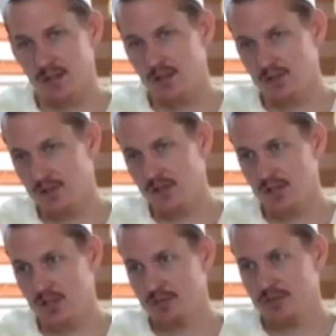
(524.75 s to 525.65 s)
even in the
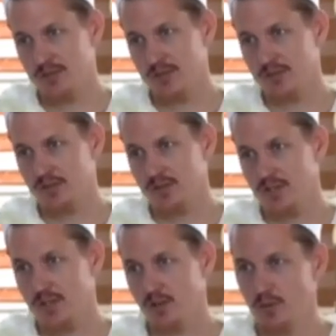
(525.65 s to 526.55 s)
human
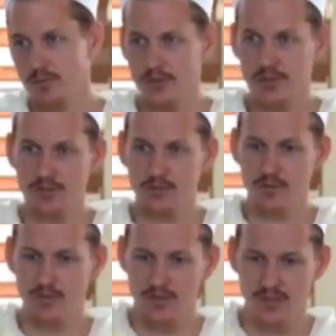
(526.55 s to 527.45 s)
sense, will forgive you
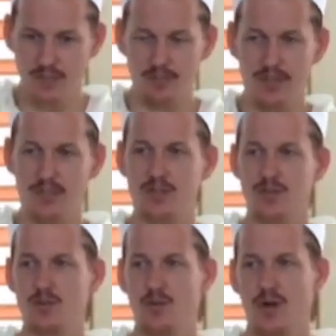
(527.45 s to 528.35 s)
for something that you
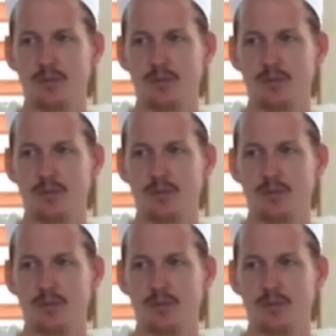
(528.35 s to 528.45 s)
do wrong,